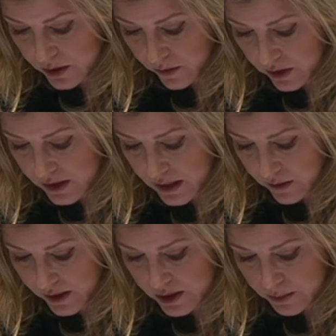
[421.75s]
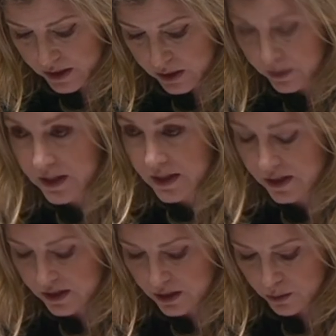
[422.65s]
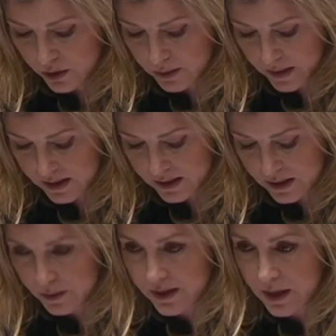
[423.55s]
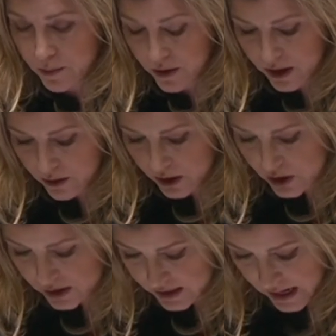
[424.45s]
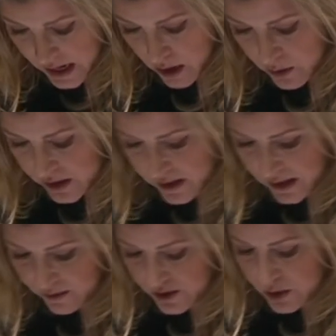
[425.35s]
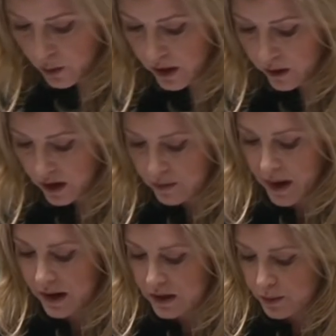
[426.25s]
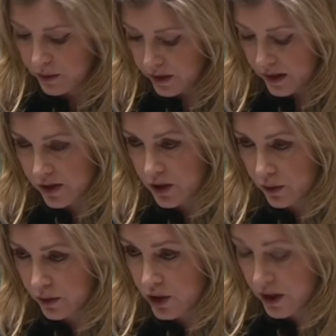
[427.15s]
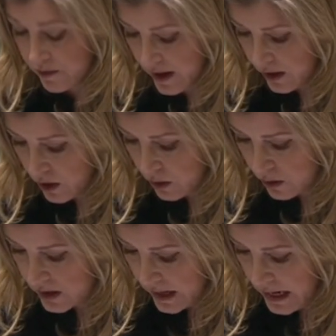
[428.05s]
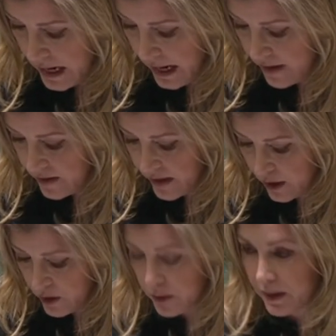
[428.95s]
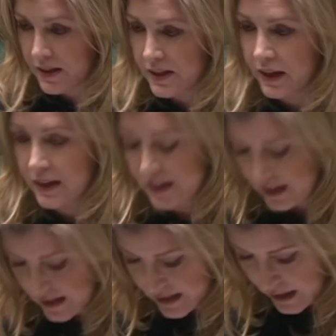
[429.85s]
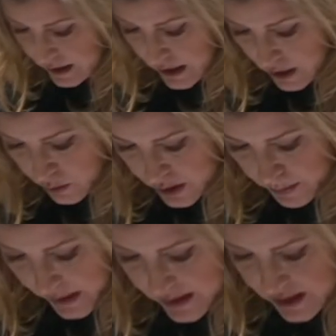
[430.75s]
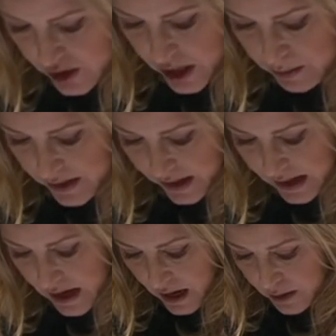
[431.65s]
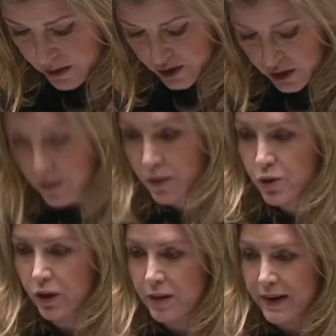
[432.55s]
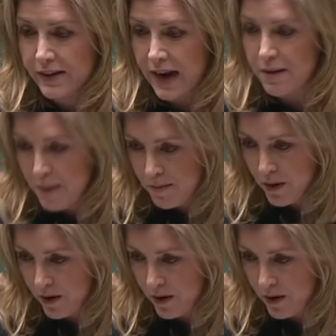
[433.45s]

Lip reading: was volunteering to be squeezed into small spaces with slippery creatures, was going to have to swallow unpalatable things to achieve their goals, and that their credibility and dignity was placed in jeopardy, I was assuming you were talking about a member